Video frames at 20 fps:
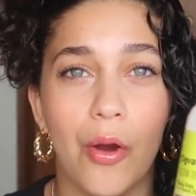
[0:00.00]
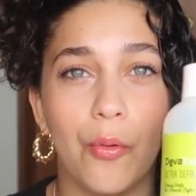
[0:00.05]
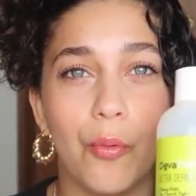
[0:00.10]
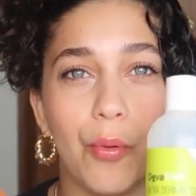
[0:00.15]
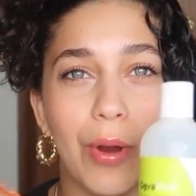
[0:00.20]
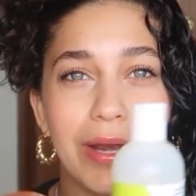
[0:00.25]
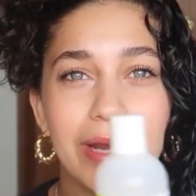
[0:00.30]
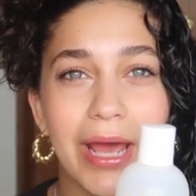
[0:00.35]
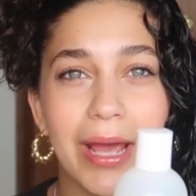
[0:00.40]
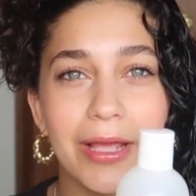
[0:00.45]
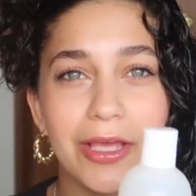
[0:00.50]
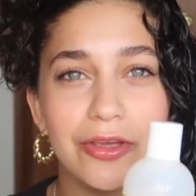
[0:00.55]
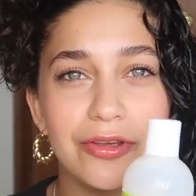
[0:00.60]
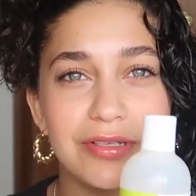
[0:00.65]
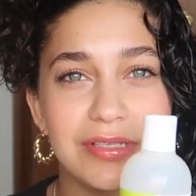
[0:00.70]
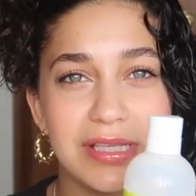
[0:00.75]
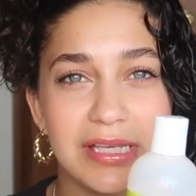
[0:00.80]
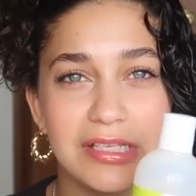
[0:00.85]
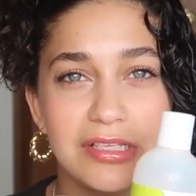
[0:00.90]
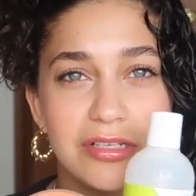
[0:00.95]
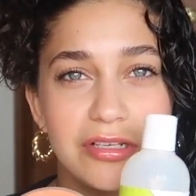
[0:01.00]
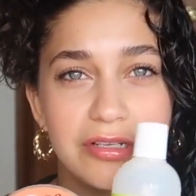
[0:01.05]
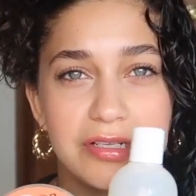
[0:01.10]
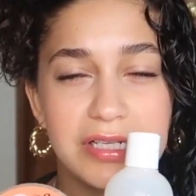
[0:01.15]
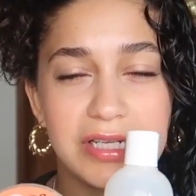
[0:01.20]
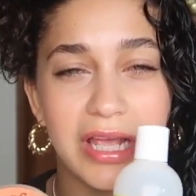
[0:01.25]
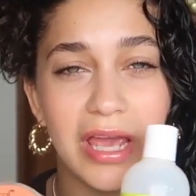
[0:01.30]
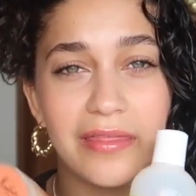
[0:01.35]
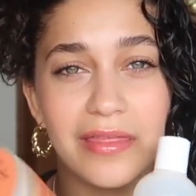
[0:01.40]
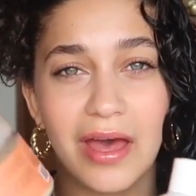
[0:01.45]
When I use these two
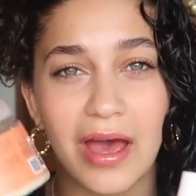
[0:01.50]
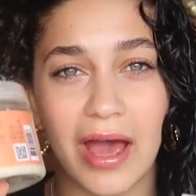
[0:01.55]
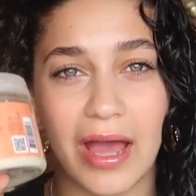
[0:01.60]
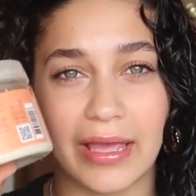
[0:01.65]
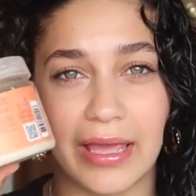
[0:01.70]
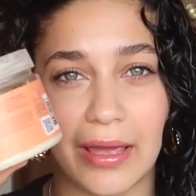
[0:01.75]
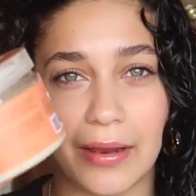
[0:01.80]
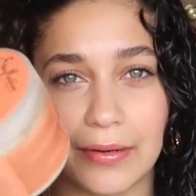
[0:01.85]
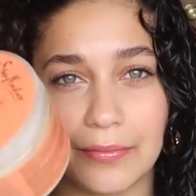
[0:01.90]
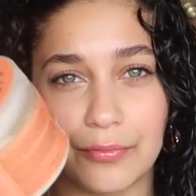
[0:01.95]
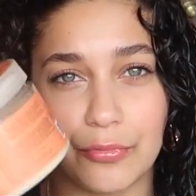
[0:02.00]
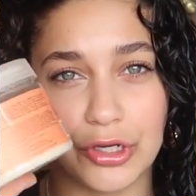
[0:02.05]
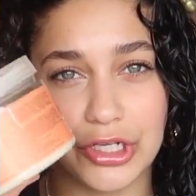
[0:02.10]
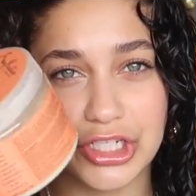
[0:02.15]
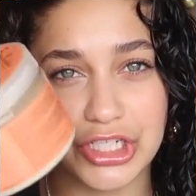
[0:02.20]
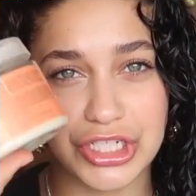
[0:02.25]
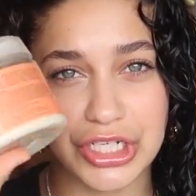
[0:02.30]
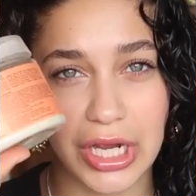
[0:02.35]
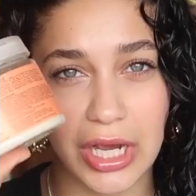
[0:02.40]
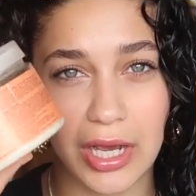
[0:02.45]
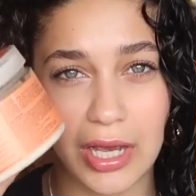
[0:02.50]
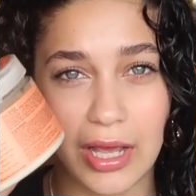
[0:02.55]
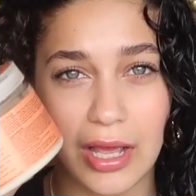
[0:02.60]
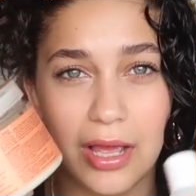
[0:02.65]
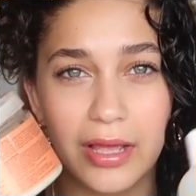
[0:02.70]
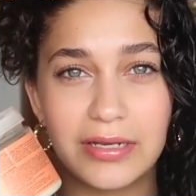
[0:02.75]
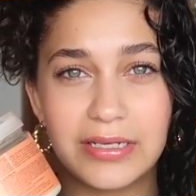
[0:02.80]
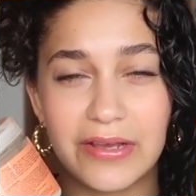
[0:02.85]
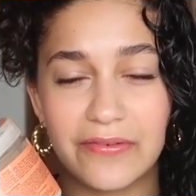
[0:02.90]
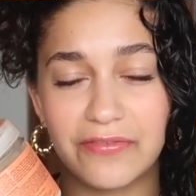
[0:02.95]
together, I get moisture,
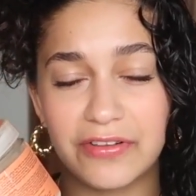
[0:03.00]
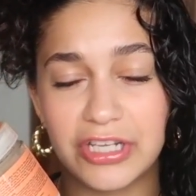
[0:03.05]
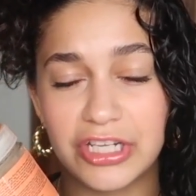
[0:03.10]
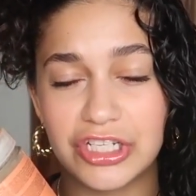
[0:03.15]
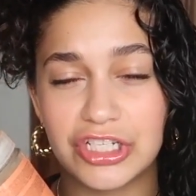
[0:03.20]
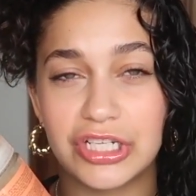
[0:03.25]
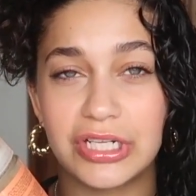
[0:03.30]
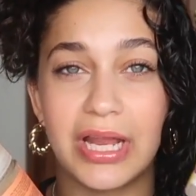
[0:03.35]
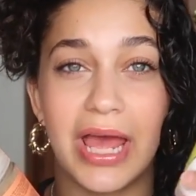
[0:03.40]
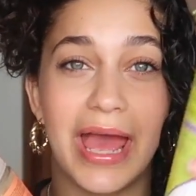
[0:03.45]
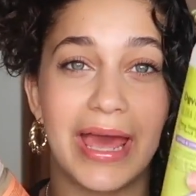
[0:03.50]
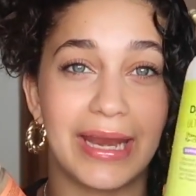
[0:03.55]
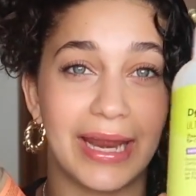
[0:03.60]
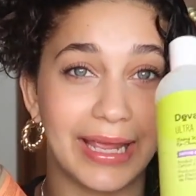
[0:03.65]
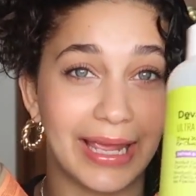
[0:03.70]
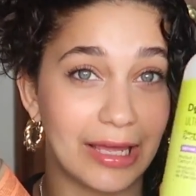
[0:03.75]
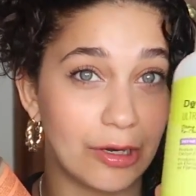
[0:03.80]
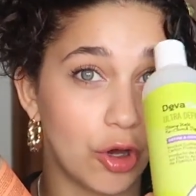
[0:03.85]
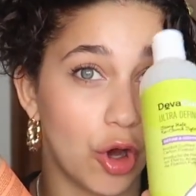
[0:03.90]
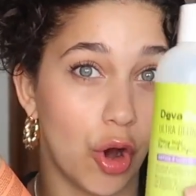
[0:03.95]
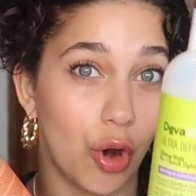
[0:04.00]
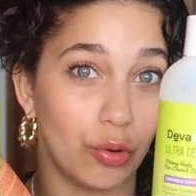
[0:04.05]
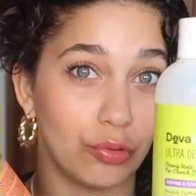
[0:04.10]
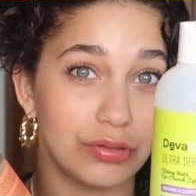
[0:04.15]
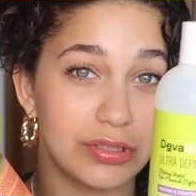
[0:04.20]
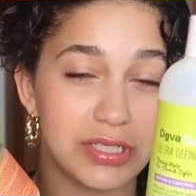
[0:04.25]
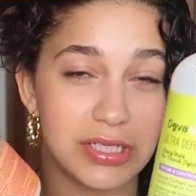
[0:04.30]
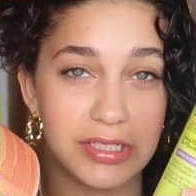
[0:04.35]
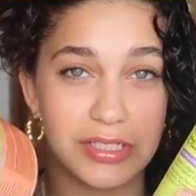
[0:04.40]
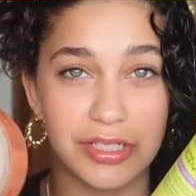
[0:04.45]
definition, and I get
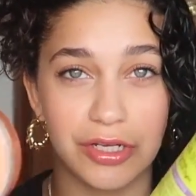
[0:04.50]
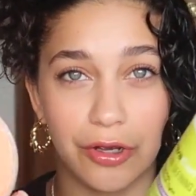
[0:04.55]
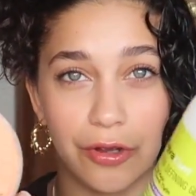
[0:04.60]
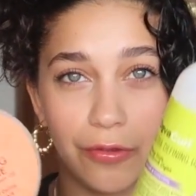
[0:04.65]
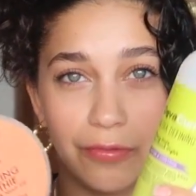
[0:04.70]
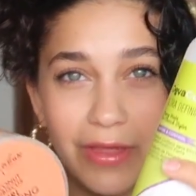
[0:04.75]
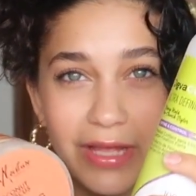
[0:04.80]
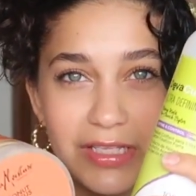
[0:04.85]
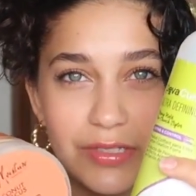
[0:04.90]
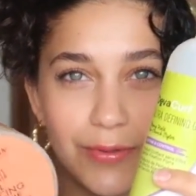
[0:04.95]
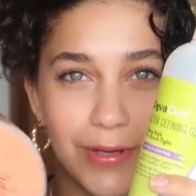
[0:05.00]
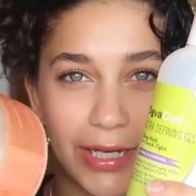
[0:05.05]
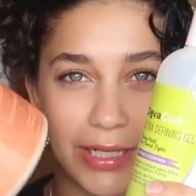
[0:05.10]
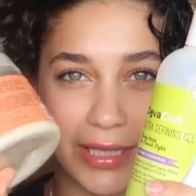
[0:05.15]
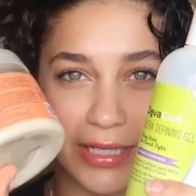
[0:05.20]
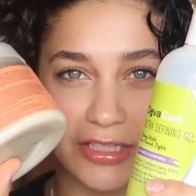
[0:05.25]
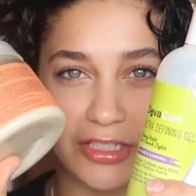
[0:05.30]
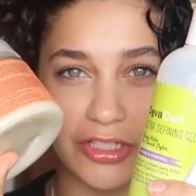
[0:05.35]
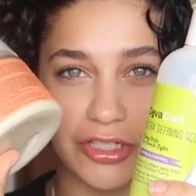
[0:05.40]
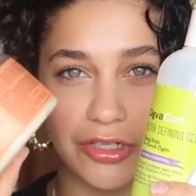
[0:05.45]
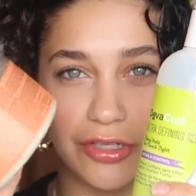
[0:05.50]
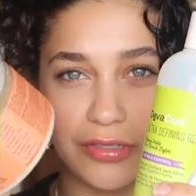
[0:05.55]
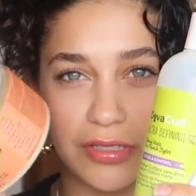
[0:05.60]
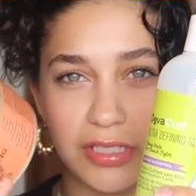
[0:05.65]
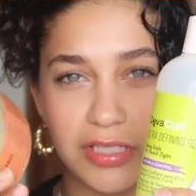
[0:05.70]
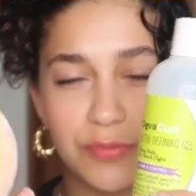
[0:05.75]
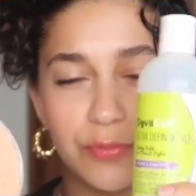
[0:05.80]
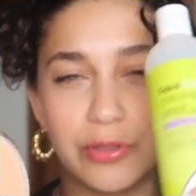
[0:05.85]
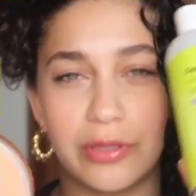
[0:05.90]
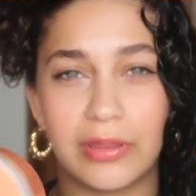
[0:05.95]
hold. So that's why I like to use
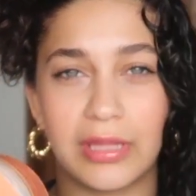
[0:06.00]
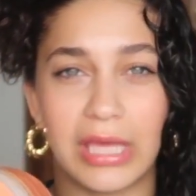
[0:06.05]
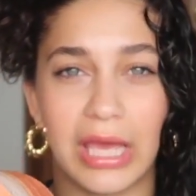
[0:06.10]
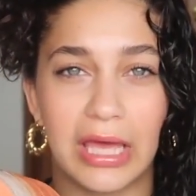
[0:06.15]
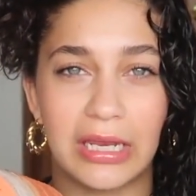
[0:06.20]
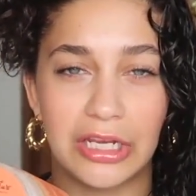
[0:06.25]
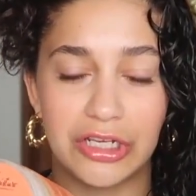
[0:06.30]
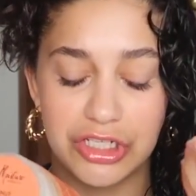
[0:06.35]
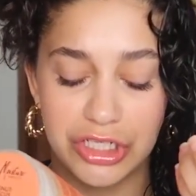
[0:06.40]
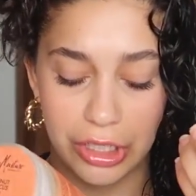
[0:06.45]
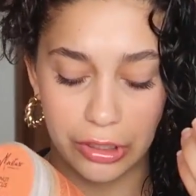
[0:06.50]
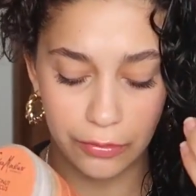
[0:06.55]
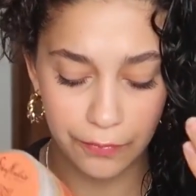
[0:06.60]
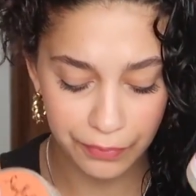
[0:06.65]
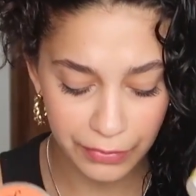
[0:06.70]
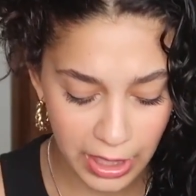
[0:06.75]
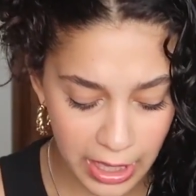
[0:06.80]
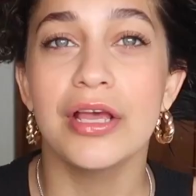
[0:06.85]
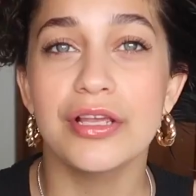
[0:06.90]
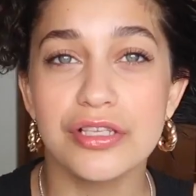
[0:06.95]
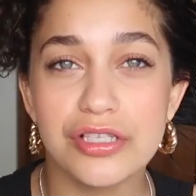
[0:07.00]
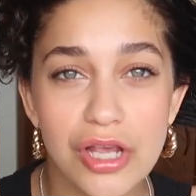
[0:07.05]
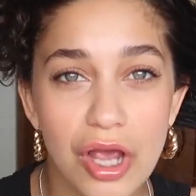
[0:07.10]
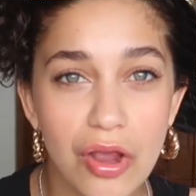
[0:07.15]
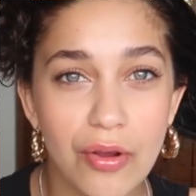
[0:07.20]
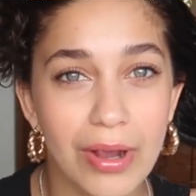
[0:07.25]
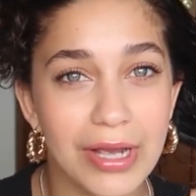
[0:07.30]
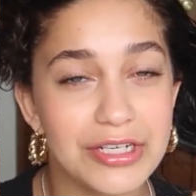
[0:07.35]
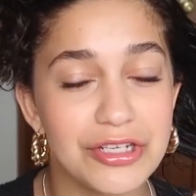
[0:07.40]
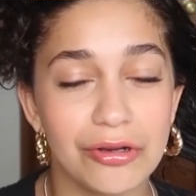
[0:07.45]
a smoothie and a gel. So
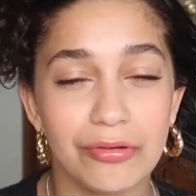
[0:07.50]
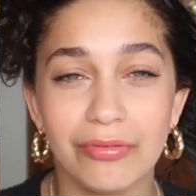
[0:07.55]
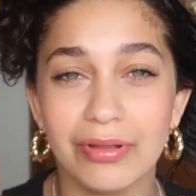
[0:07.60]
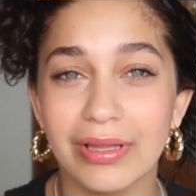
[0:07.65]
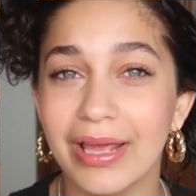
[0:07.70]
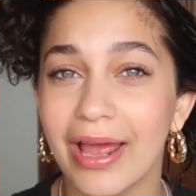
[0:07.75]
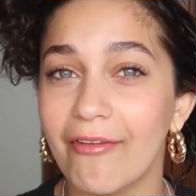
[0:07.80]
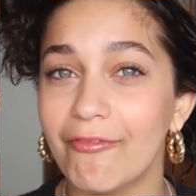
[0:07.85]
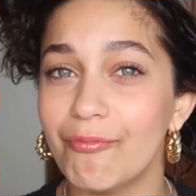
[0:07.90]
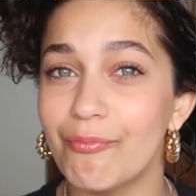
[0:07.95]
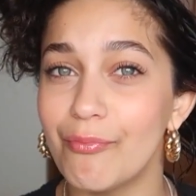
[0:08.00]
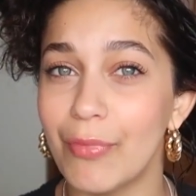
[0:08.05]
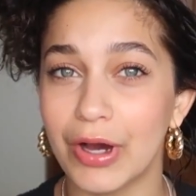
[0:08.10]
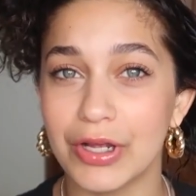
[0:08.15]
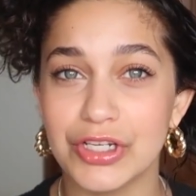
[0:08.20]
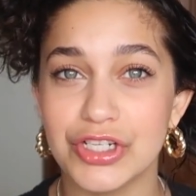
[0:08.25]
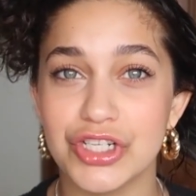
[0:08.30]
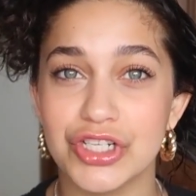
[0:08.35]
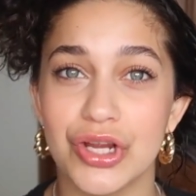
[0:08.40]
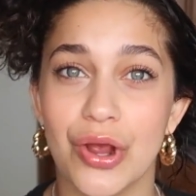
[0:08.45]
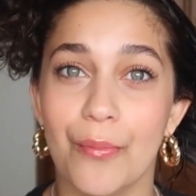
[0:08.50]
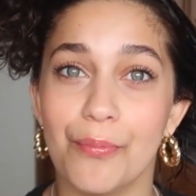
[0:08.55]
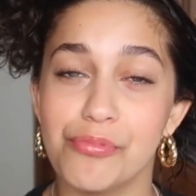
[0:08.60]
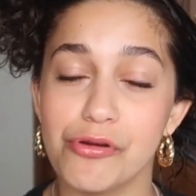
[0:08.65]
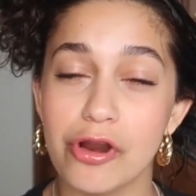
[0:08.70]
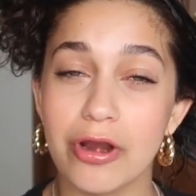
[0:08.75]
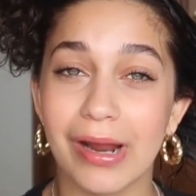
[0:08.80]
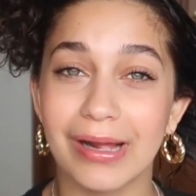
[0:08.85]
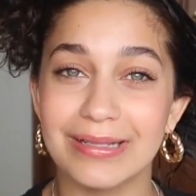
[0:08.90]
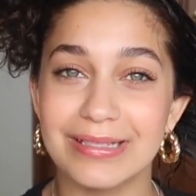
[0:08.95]
I don't really have much
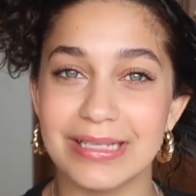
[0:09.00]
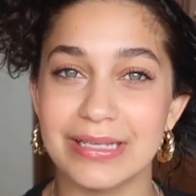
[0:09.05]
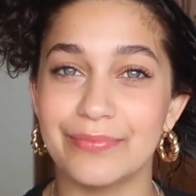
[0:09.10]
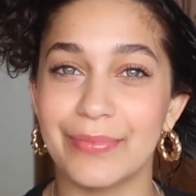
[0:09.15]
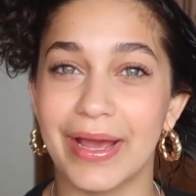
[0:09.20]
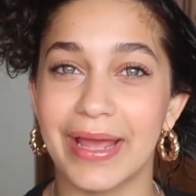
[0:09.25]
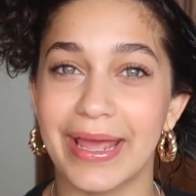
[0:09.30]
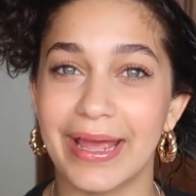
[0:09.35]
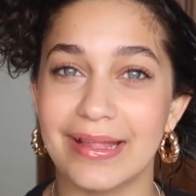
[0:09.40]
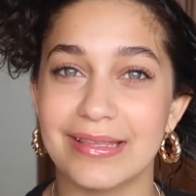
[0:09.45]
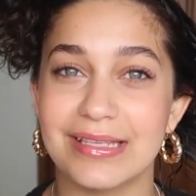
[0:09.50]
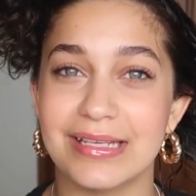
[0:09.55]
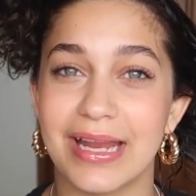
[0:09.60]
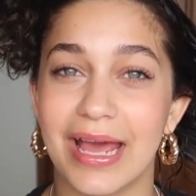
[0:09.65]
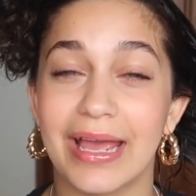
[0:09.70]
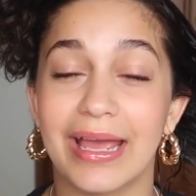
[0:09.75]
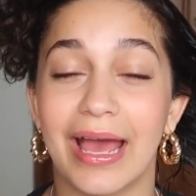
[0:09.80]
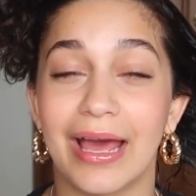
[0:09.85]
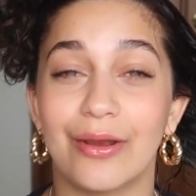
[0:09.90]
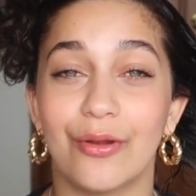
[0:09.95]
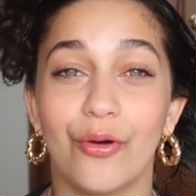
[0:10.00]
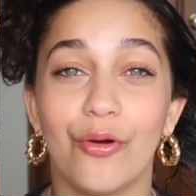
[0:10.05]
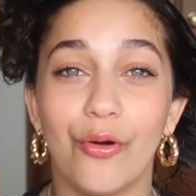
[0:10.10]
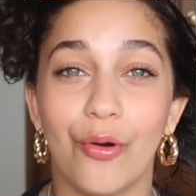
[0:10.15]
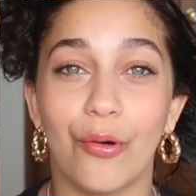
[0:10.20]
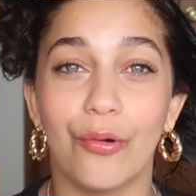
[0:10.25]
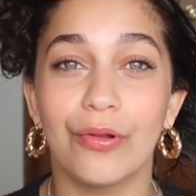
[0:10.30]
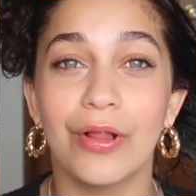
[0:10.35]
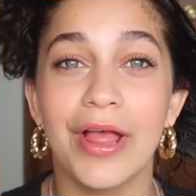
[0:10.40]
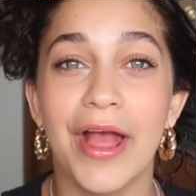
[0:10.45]
product in my hair today at
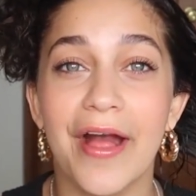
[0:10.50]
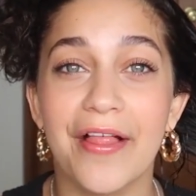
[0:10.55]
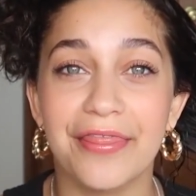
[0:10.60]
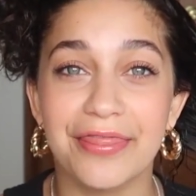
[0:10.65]
all.